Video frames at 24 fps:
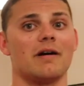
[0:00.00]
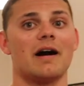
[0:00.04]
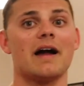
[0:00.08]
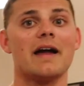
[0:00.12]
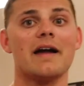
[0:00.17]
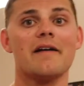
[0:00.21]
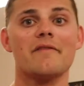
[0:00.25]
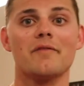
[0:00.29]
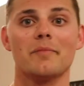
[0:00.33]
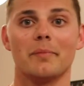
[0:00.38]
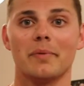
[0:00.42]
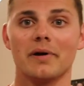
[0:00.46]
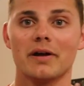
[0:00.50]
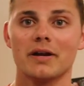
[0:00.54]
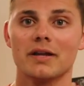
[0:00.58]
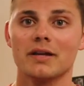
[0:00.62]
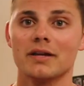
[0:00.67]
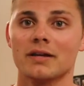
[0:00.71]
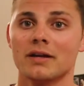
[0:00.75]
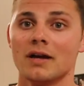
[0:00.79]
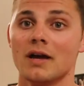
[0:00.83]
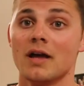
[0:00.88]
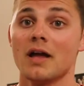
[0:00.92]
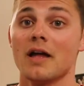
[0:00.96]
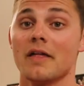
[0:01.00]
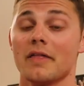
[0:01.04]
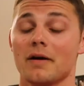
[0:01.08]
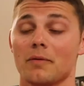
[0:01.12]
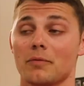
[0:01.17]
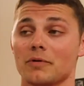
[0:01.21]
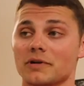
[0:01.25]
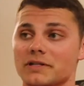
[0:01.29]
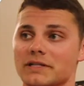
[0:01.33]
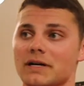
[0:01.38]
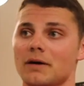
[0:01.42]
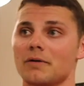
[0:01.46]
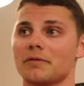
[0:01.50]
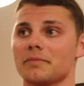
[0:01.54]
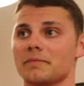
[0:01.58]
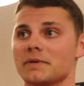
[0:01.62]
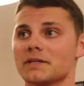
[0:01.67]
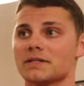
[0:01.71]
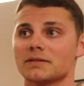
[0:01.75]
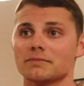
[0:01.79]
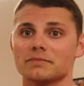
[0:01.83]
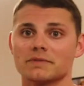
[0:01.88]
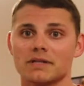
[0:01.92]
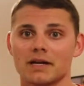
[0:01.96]
I have a buddy that works out with
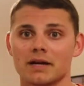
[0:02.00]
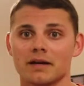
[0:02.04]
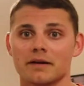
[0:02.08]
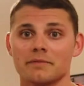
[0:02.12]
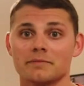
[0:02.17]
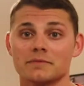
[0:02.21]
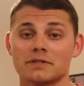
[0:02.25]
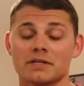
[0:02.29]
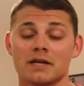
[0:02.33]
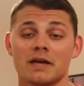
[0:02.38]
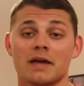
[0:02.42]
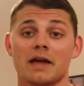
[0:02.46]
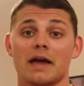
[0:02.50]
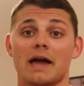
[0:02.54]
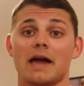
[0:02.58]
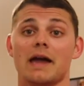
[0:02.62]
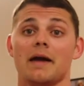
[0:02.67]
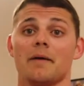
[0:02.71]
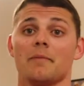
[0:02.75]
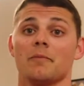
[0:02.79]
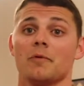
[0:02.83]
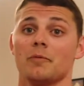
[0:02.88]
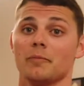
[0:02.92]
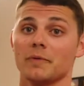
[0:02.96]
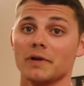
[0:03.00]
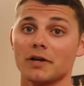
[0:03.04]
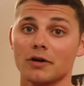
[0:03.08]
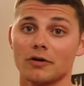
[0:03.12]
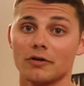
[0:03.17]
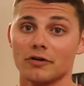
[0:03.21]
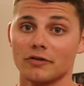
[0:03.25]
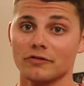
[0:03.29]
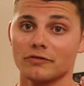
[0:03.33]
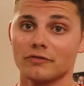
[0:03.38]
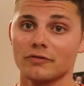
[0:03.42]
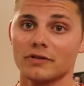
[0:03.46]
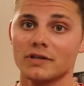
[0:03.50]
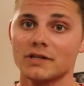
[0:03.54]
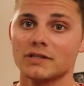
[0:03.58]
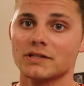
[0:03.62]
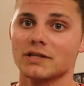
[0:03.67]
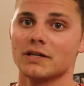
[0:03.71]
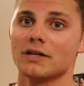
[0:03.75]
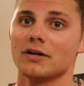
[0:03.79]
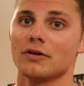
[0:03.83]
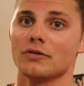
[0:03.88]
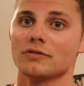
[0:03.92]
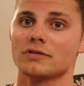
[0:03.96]
me sometimes, and when we go to do these,
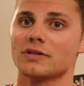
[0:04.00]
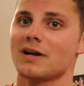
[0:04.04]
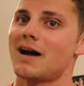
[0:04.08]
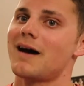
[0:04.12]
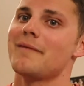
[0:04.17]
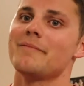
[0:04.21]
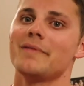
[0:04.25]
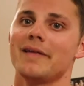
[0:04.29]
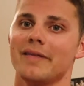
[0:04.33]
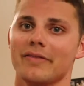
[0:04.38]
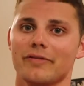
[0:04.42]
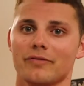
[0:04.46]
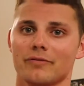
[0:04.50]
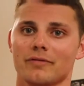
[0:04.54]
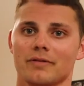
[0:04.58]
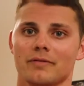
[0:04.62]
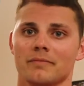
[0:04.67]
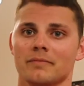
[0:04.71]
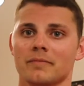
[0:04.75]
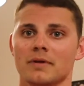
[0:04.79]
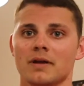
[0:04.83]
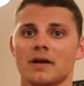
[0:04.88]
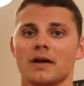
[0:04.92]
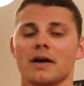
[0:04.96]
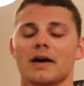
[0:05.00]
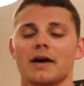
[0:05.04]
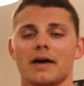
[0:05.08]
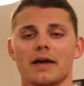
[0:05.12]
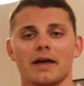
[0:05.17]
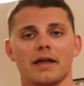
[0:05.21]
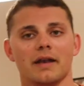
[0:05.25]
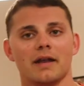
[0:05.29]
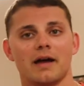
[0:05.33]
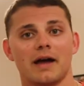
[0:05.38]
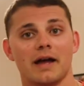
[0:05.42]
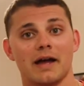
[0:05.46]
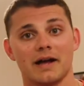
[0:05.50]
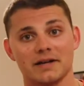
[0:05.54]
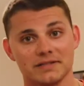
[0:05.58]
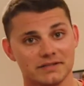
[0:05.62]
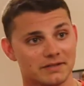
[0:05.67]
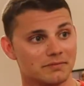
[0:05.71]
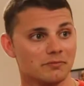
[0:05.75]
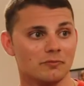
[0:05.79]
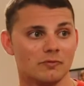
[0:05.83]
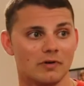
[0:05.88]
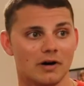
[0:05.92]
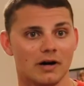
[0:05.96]
he goes, I'm not doing them. And I
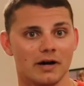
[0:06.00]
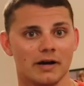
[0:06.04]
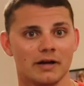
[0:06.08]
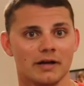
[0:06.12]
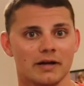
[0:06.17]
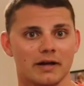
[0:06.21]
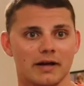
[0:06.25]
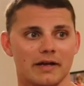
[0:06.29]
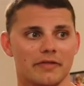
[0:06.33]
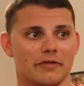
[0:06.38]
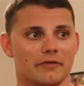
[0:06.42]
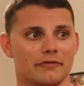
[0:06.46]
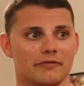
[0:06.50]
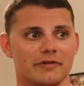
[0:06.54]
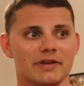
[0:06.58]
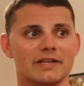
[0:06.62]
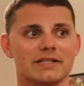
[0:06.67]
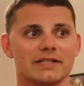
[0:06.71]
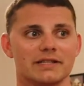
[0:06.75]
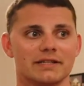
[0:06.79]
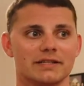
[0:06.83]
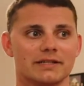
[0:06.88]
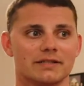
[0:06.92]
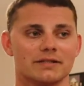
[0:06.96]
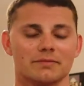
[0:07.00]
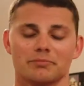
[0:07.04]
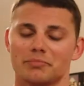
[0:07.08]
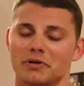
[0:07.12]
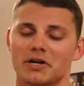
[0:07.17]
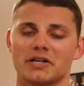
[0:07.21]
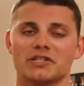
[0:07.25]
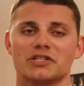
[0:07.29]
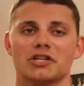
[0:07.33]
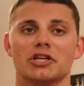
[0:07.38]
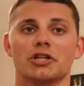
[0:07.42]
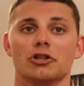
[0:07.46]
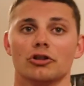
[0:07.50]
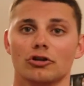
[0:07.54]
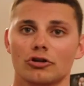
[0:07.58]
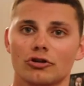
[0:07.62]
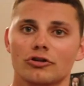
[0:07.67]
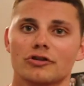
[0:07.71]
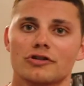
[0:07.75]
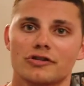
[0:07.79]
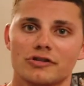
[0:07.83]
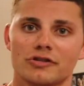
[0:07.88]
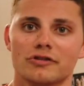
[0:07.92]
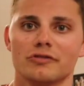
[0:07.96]
ask him why, and the reason is because it
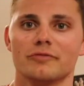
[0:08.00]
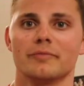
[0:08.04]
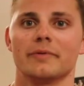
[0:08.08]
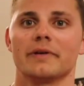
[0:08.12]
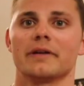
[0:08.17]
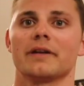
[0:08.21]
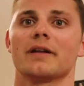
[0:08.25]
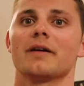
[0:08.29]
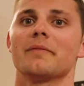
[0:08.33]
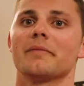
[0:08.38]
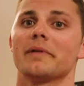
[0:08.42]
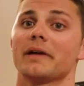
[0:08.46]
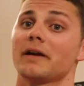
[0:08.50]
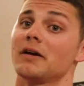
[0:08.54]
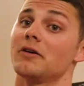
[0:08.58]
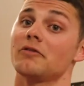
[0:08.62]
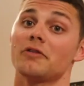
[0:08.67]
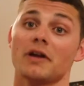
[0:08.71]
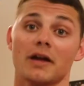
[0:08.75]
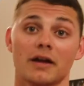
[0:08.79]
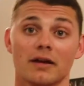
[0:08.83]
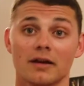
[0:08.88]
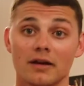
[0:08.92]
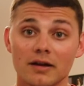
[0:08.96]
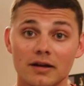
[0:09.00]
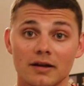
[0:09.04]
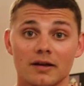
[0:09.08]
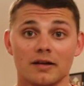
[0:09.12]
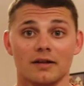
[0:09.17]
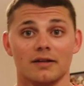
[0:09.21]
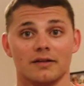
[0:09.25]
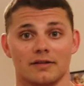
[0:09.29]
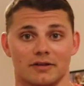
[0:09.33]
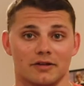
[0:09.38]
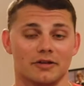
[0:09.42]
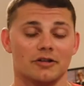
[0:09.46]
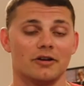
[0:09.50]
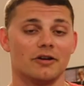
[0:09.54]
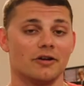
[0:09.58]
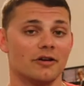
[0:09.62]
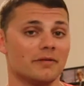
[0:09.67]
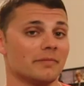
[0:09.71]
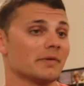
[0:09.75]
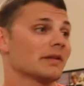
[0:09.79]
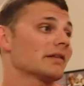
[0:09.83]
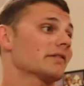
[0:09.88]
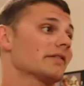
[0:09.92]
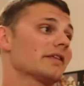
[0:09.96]
looks stupid. I'm like, okay, you know
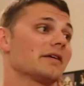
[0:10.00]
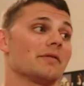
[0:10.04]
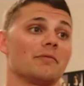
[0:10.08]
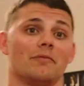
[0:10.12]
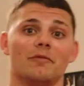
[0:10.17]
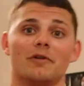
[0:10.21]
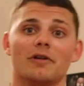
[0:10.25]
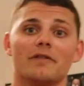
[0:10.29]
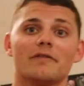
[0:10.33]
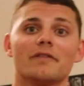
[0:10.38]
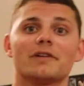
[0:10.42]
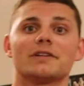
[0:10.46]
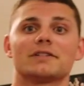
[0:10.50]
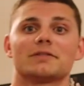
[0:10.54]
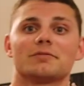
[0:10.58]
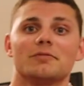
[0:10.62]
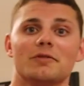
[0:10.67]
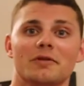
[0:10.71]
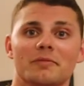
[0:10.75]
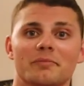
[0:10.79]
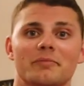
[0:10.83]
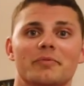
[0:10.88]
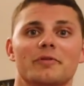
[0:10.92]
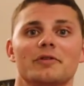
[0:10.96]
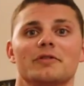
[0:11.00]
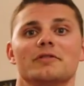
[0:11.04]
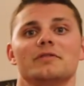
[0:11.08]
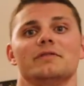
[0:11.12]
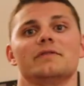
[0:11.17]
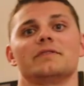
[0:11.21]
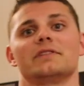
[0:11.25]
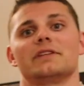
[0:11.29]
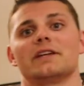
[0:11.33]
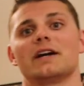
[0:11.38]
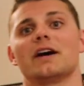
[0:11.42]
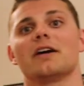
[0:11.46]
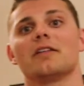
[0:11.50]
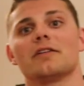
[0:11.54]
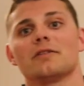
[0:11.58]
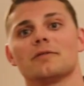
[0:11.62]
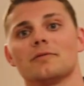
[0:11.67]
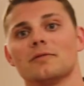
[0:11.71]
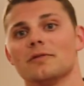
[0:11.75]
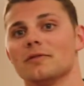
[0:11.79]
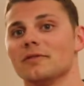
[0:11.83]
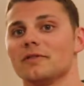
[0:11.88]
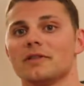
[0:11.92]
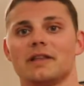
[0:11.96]
what I mean? Then one of us will improve and the other
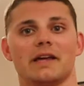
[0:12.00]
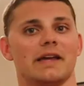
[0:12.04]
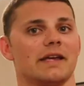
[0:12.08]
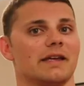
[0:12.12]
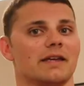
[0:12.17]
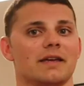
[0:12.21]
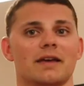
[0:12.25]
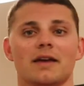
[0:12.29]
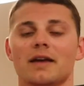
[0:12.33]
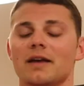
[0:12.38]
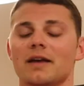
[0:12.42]
won't. Like,